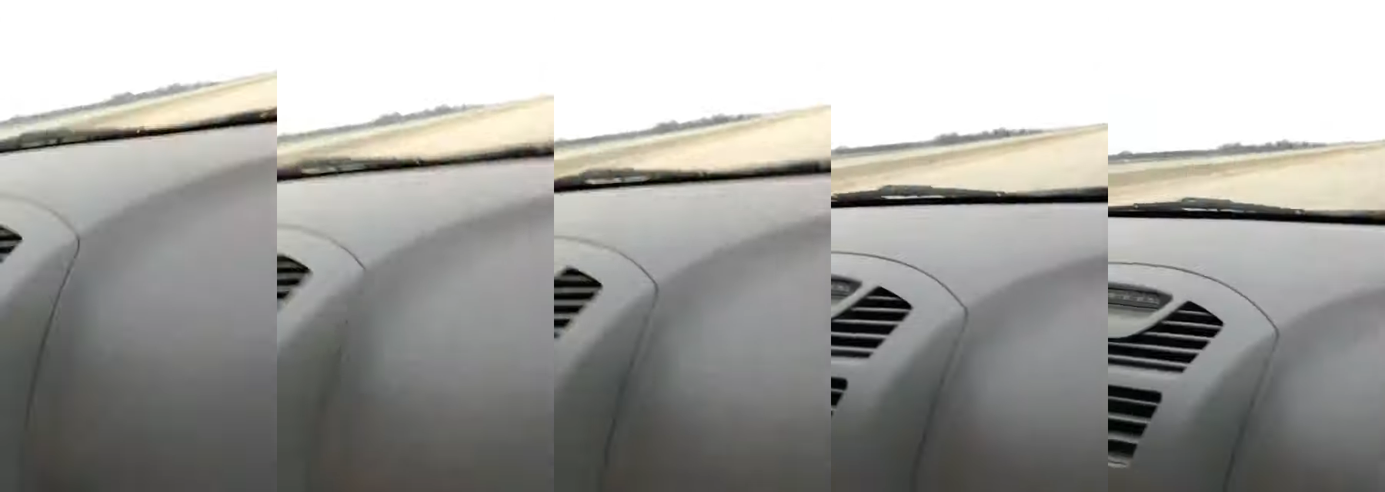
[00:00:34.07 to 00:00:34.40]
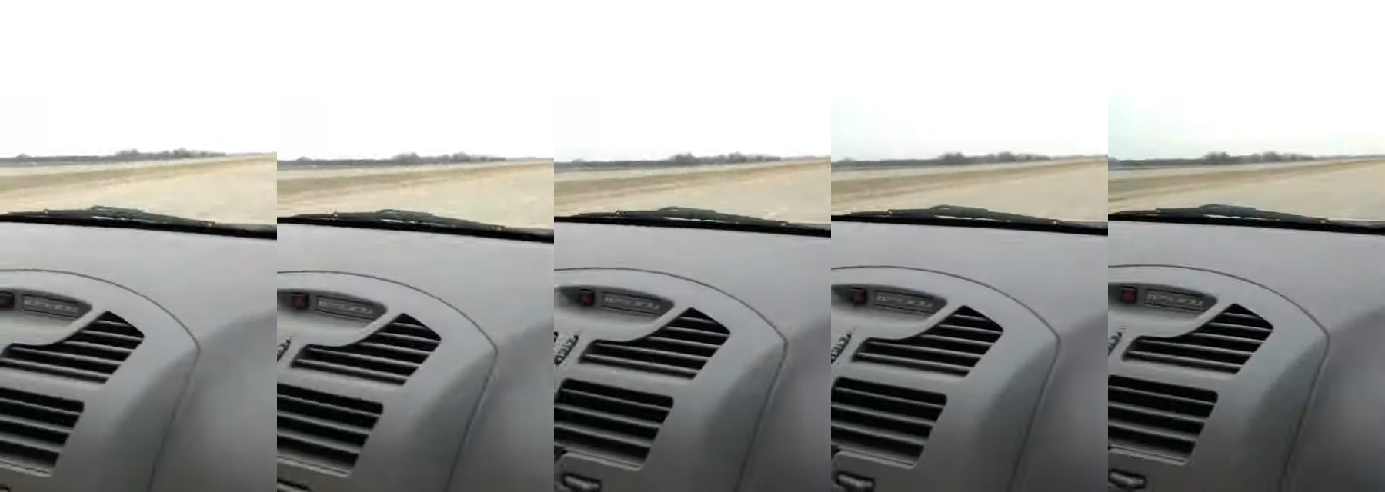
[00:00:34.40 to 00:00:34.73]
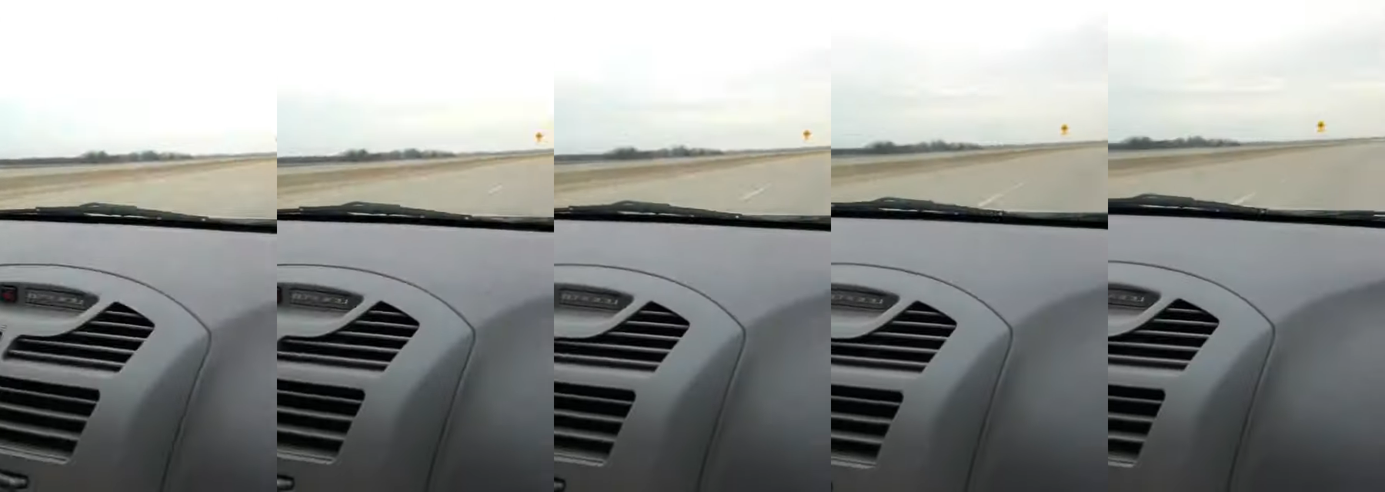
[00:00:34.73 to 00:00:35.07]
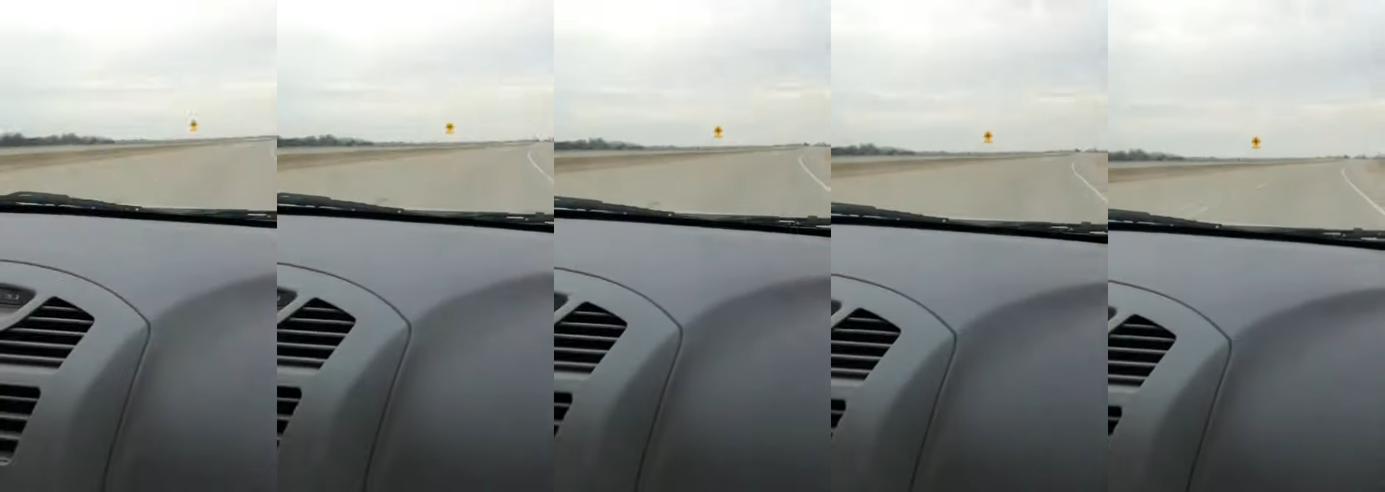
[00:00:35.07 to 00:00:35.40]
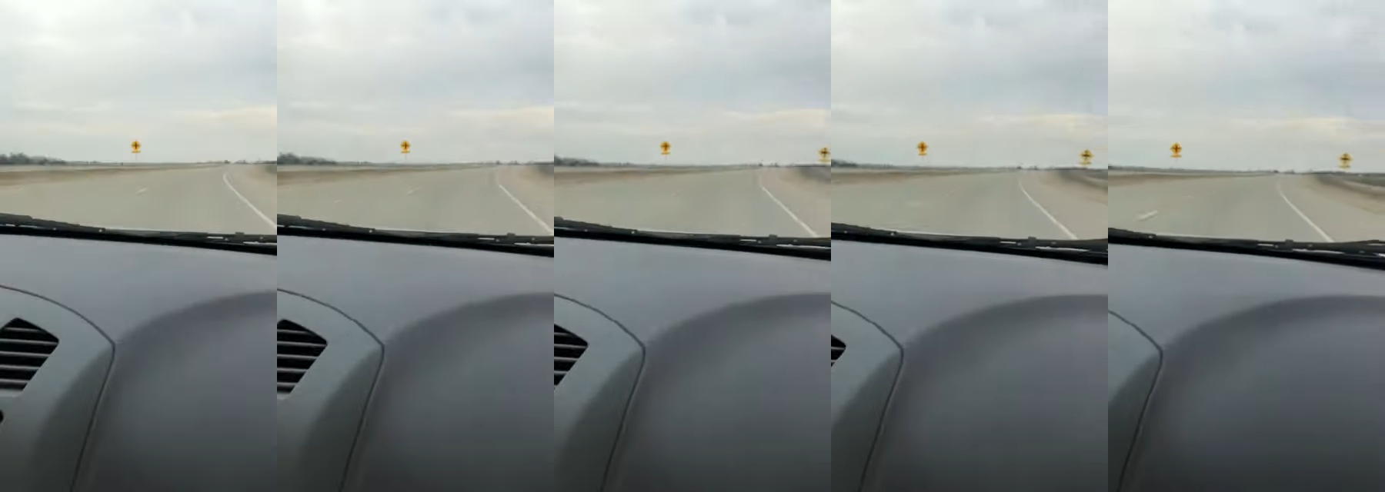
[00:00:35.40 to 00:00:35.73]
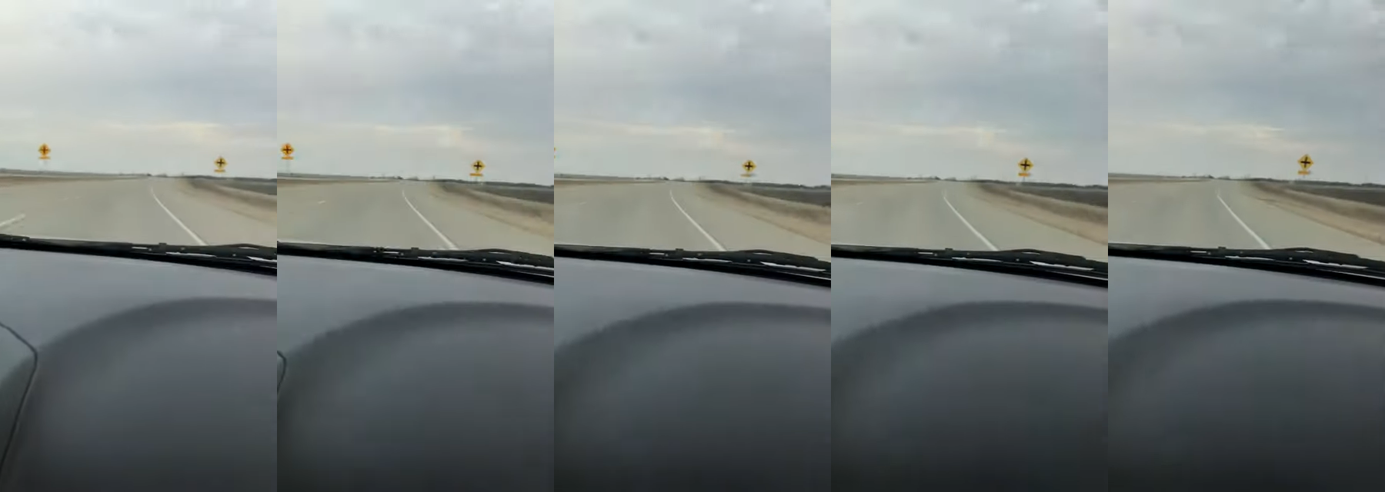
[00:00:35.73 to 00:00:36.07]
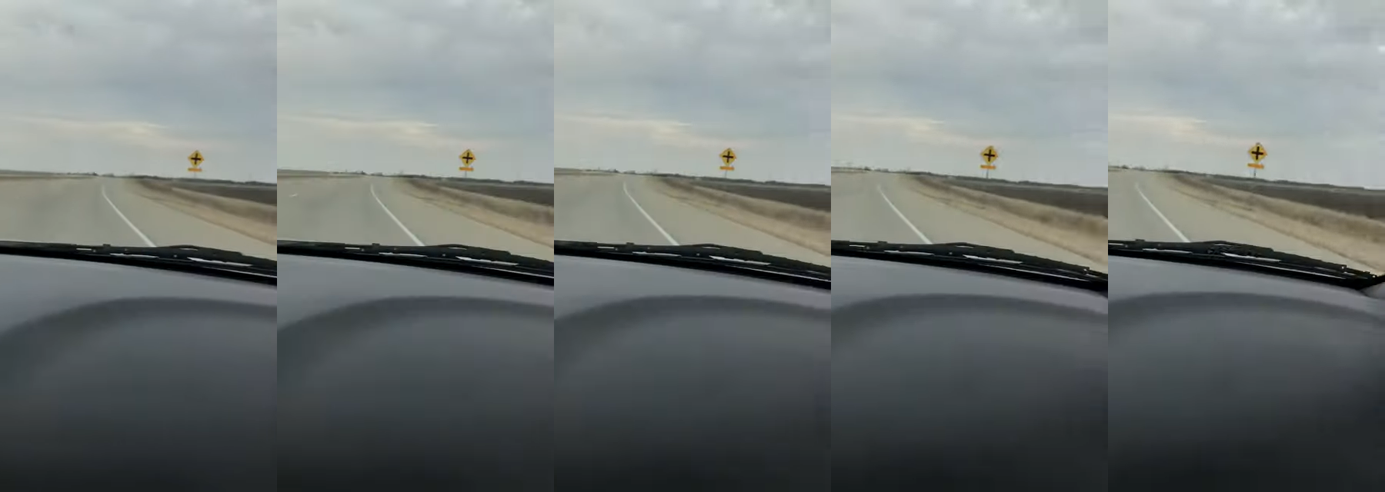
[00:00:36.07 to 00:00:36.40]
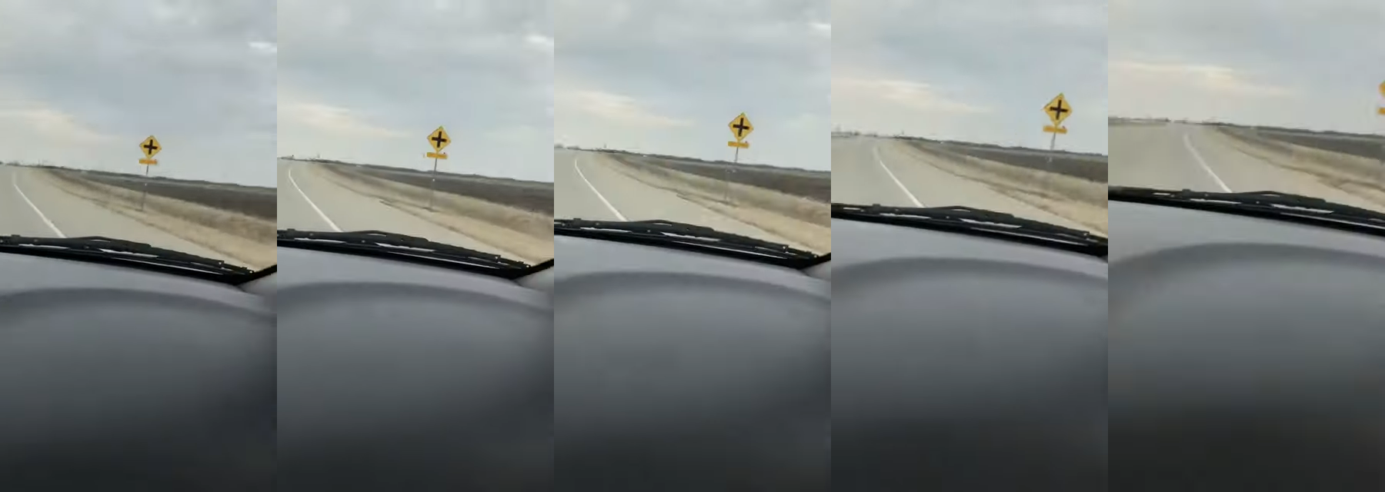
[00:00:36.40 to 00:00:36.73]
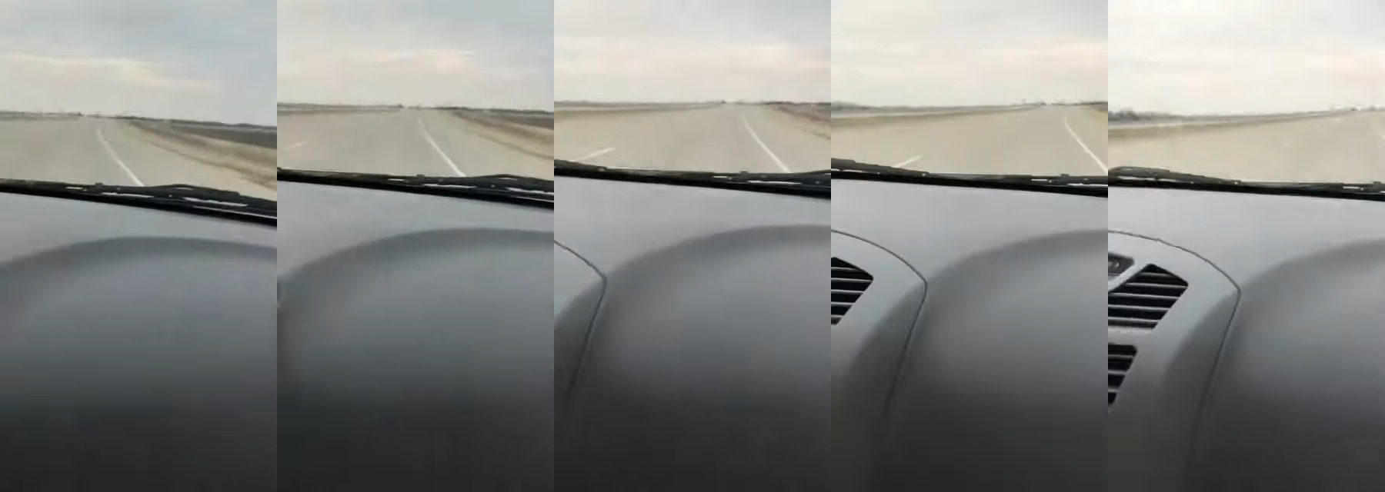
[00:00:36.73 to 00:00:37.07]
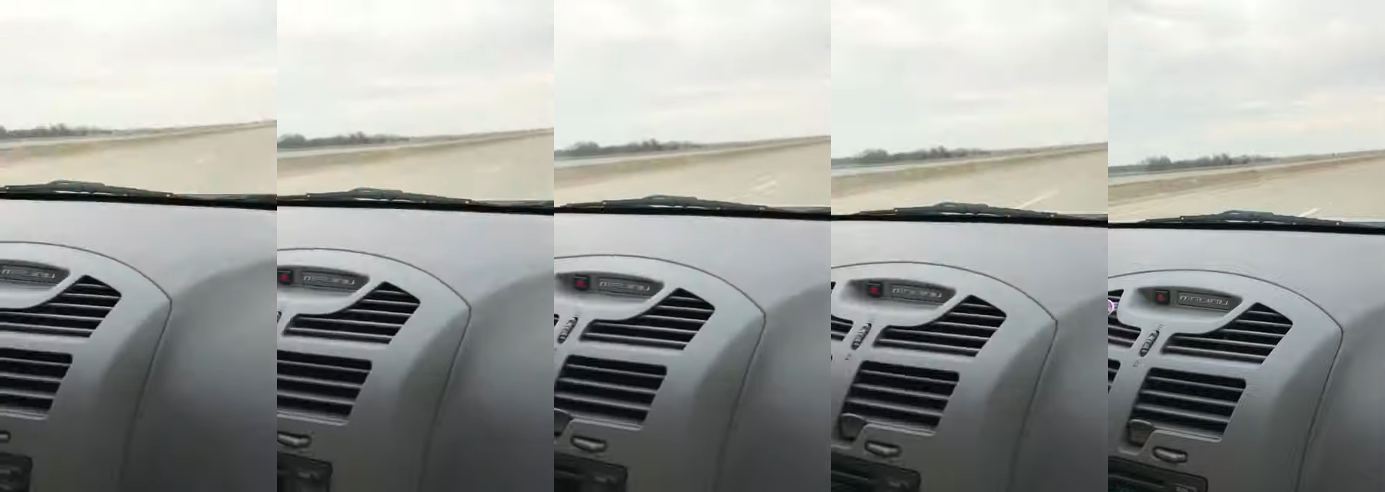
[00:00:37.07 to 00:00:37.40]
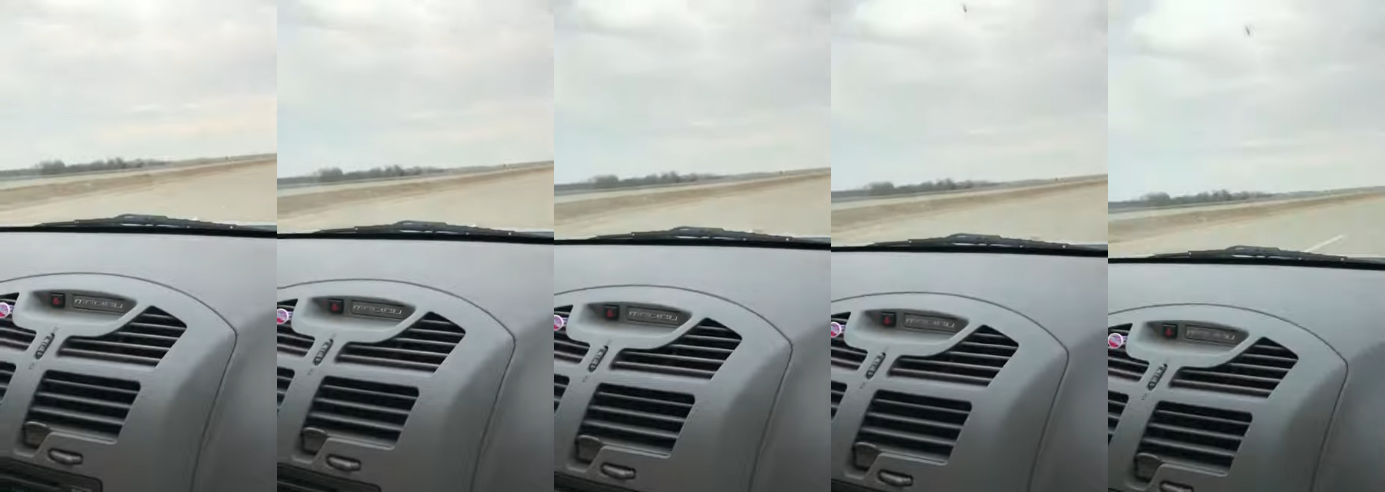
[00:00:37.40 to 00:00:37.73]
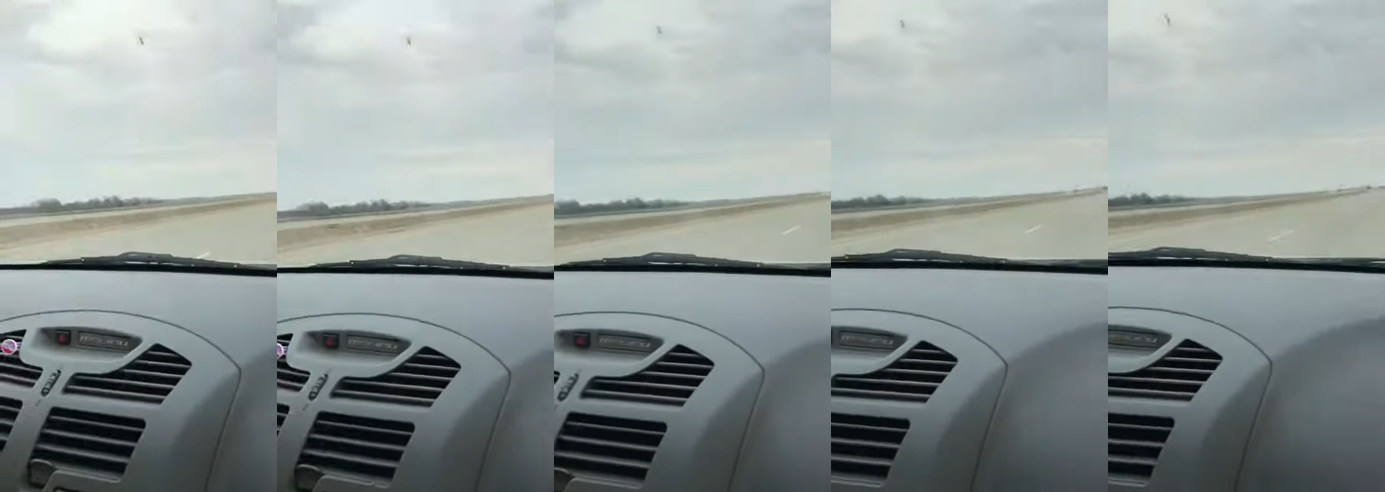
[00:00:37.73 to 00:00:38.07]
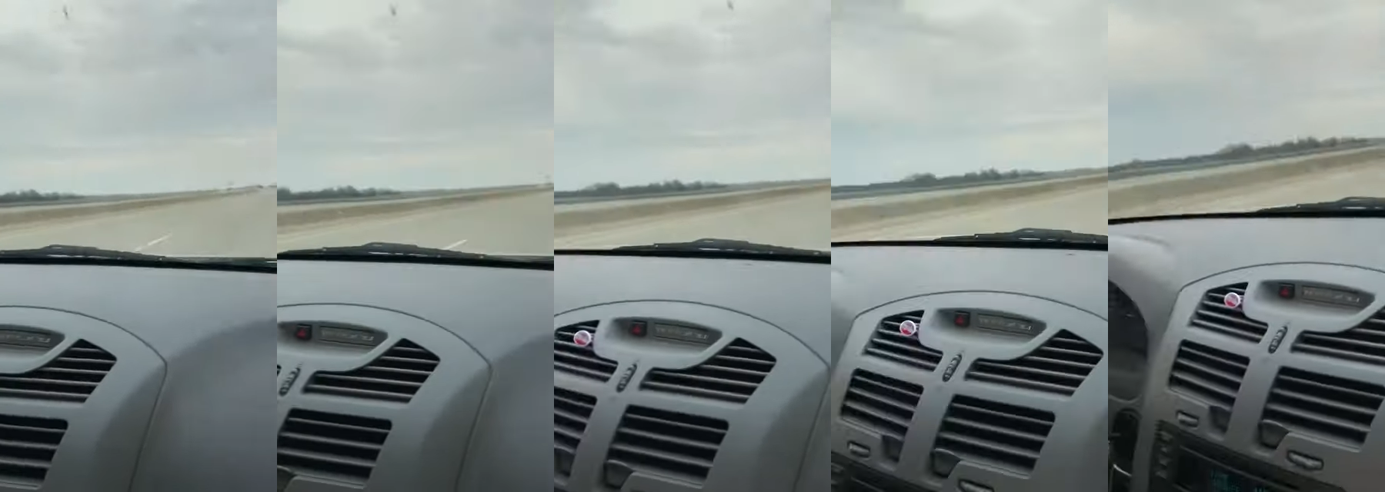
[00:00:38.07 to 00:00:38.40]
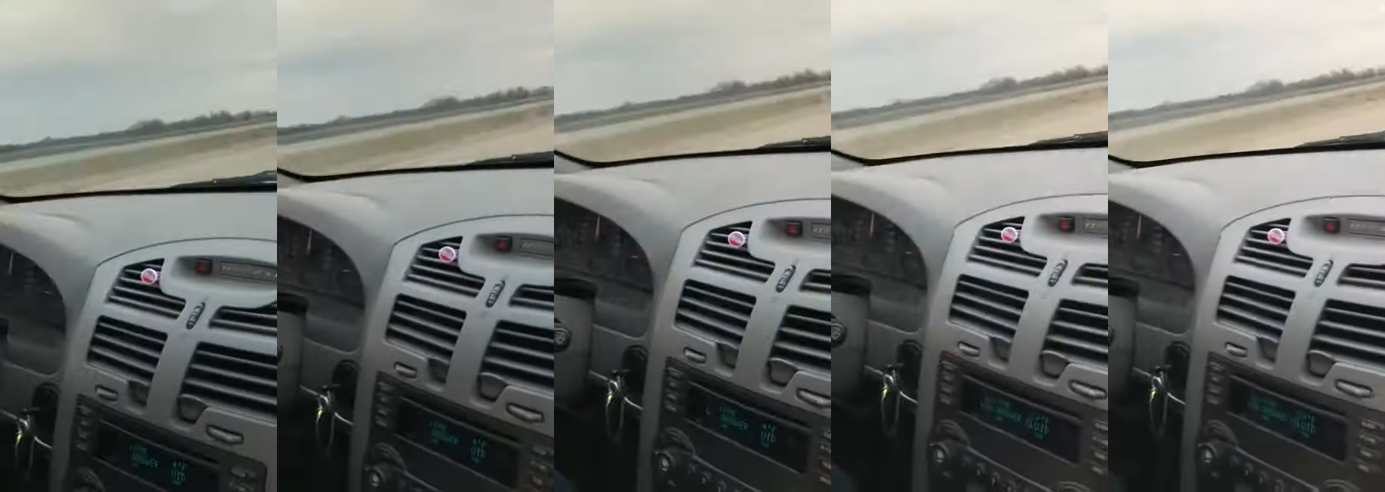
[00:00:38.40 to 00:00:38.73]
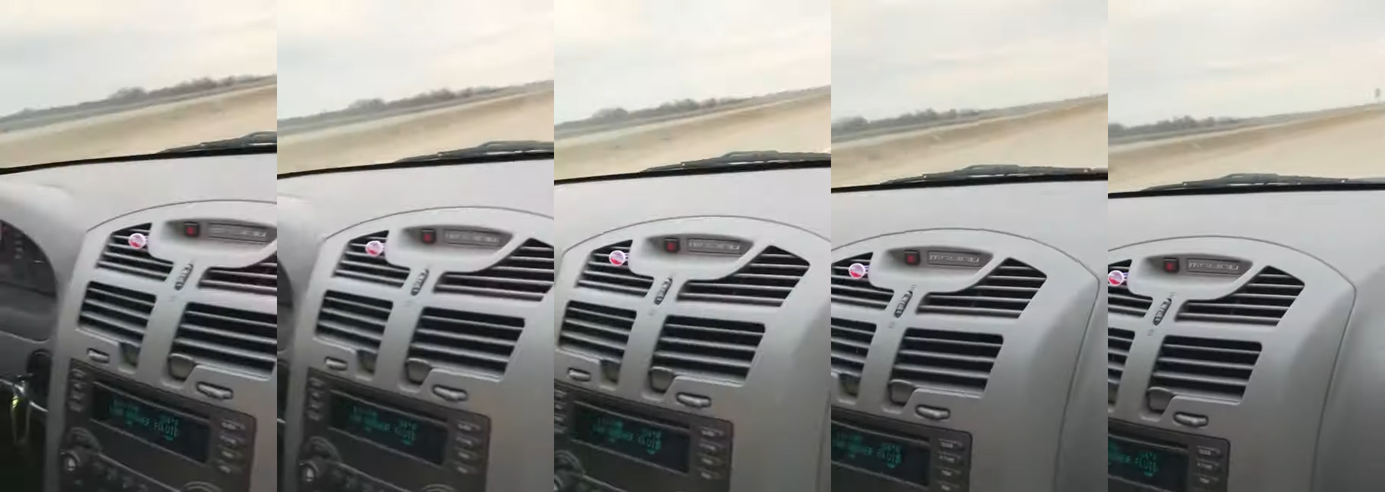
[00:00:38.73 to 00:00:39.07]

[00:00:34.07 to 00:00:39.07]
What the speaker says: (no speaker visible)